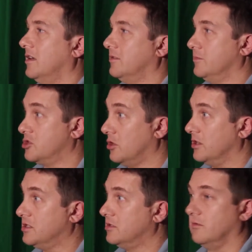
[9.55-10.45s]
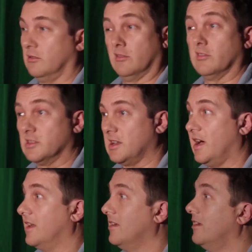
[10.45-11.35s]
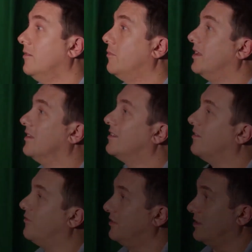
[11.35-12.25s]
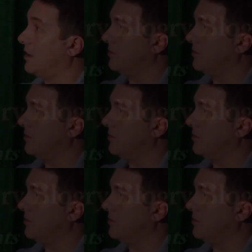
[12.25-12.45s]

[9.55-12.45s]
Gives them a choice. They're all going on the slide, but it feels